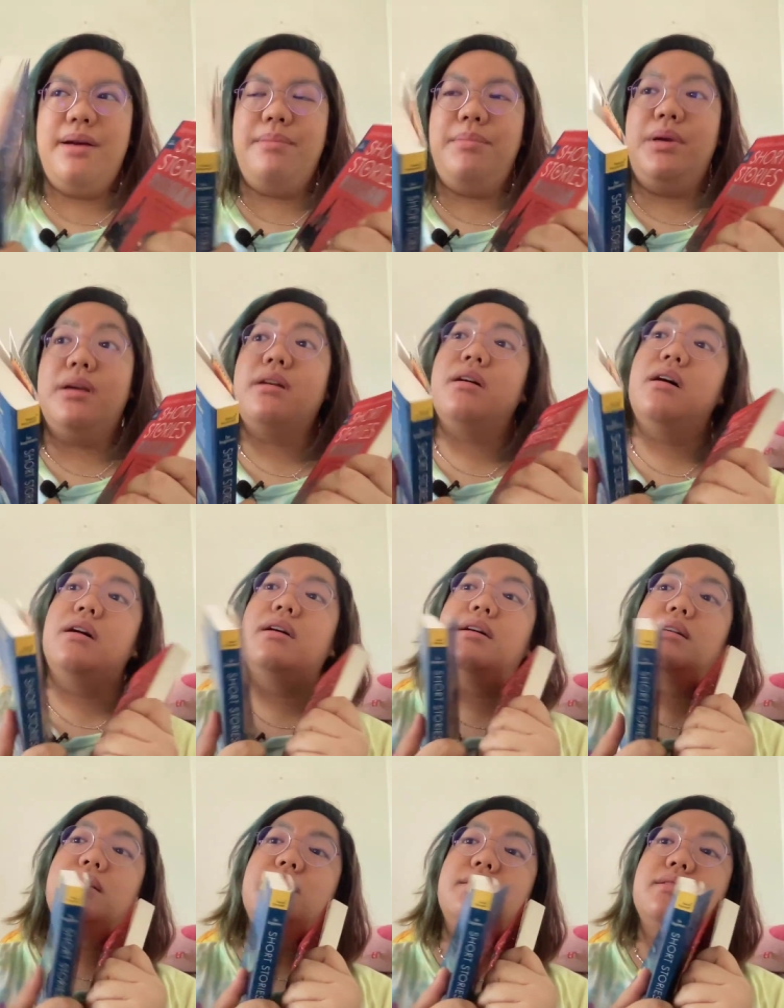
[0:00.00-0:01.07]

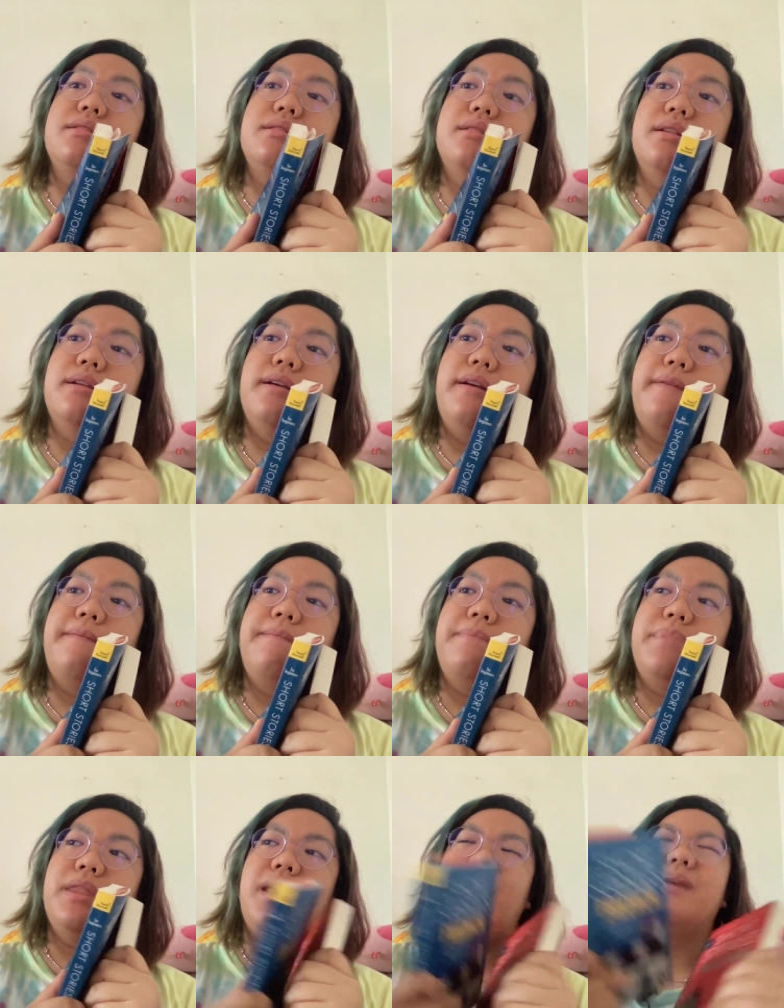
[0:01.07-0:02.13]
because
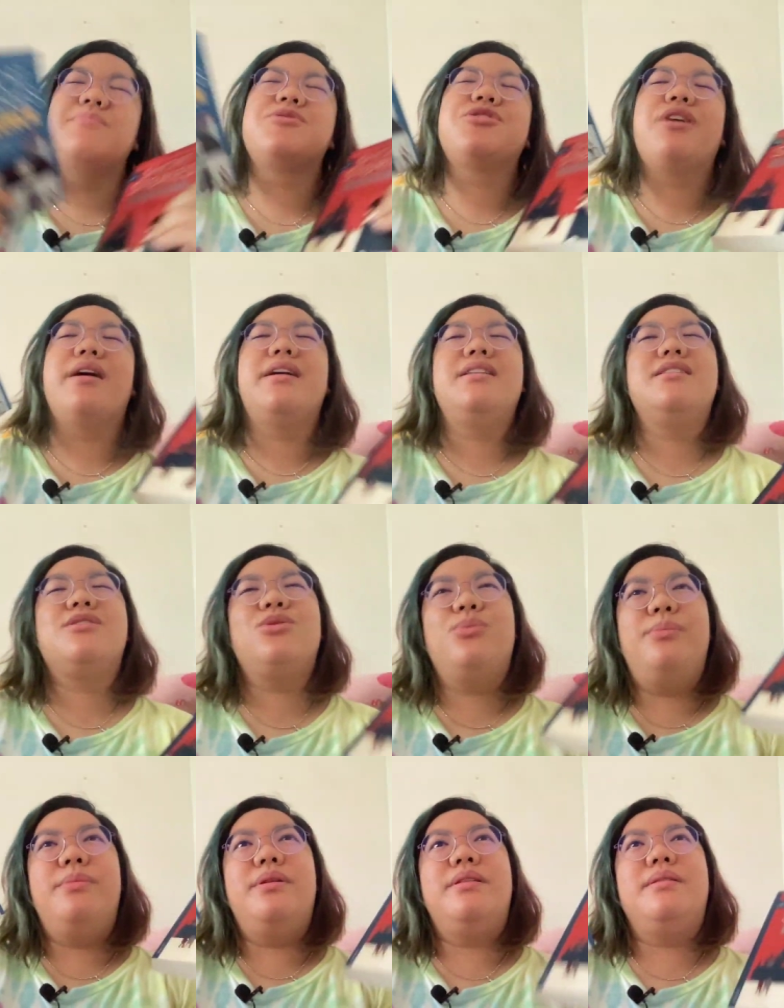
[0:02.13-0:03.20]
I'm trying to
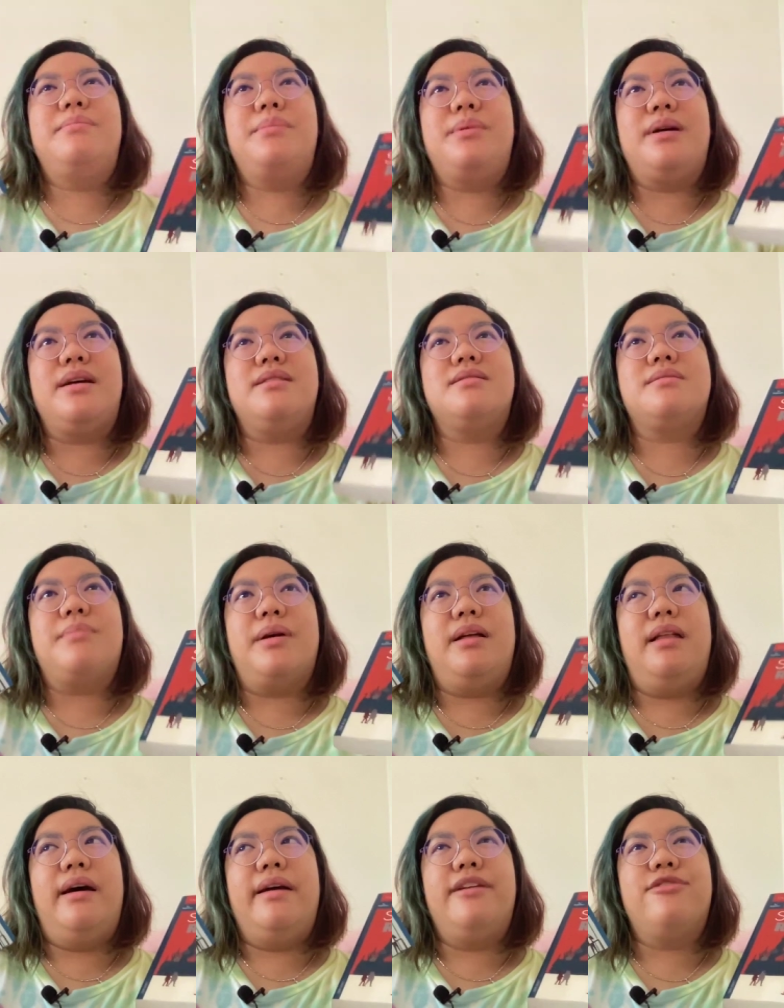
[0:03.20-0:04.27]
minimize my
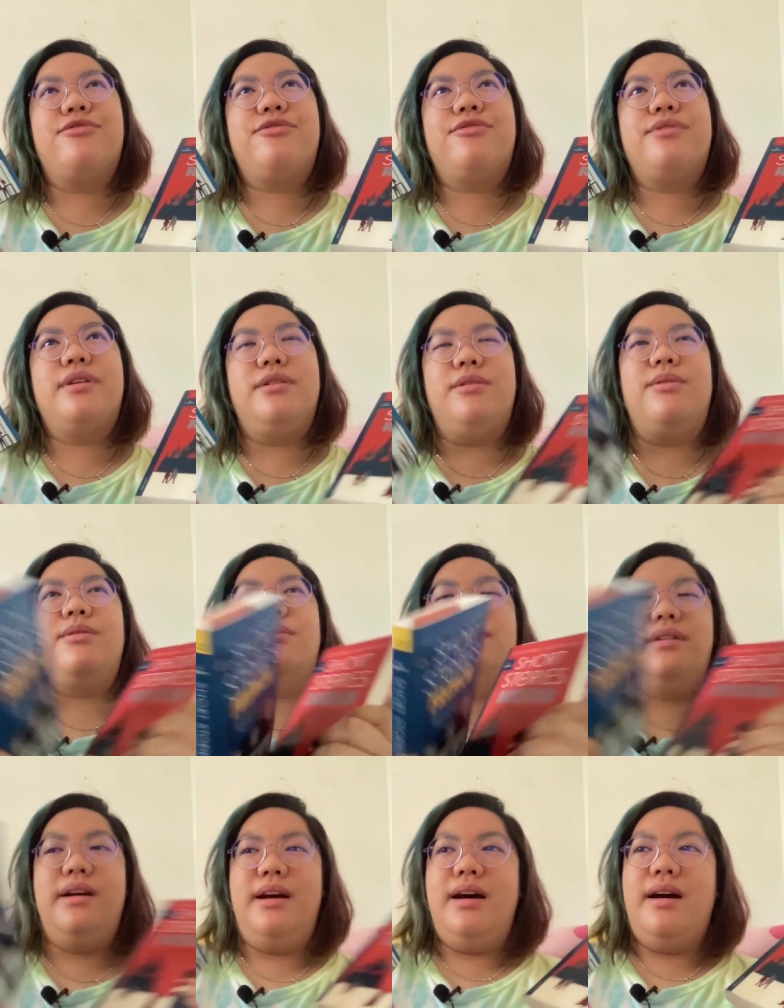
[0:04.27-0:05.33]
life. You know,
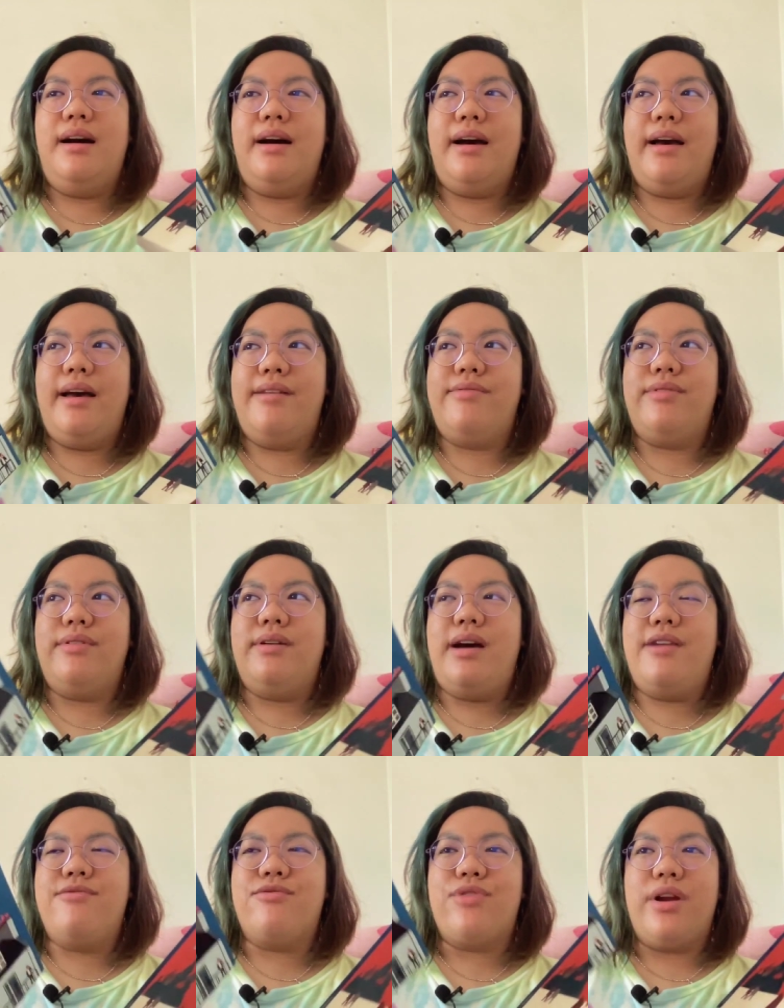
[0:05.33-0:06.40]

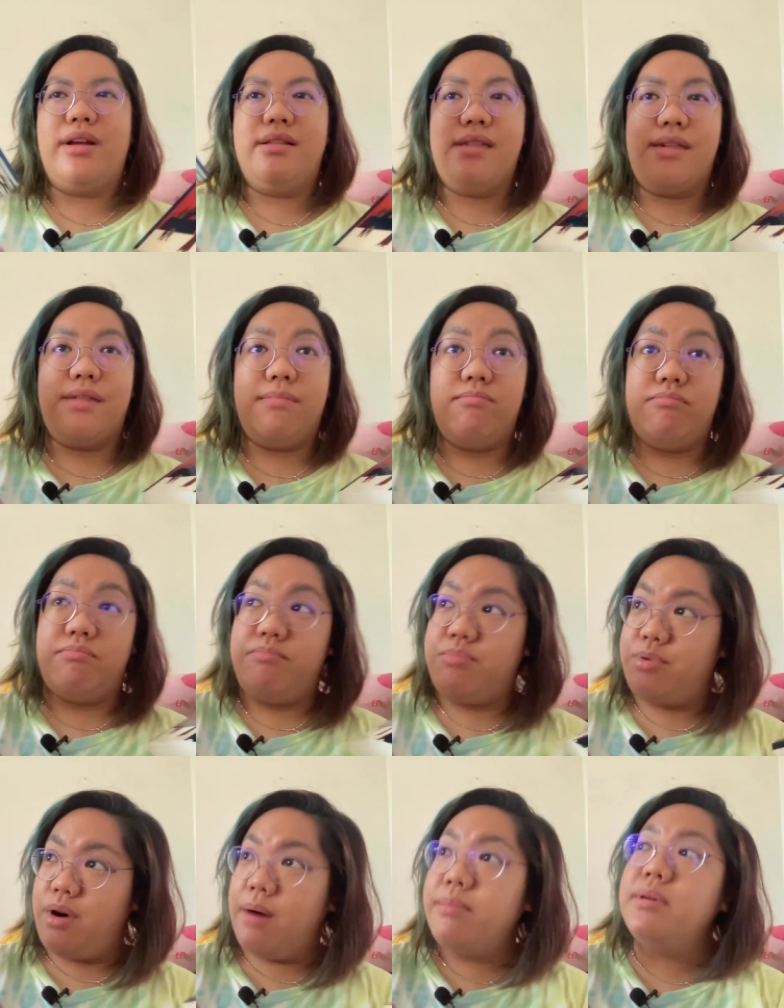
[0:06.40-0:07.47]
I've read
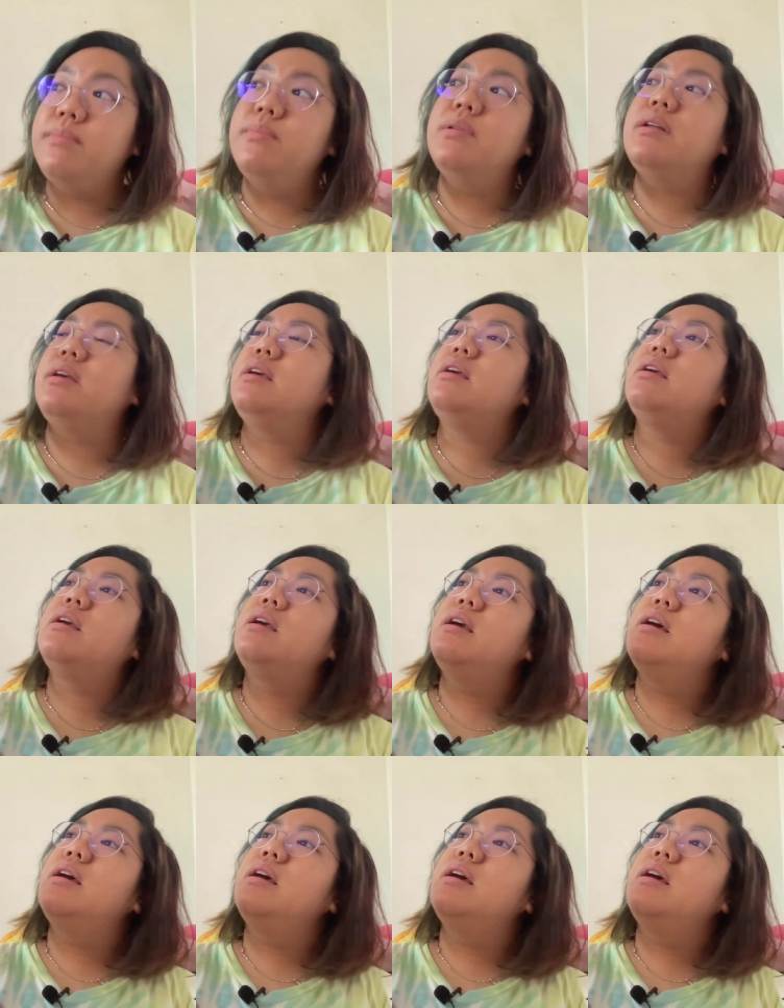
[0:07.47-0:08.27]
probably,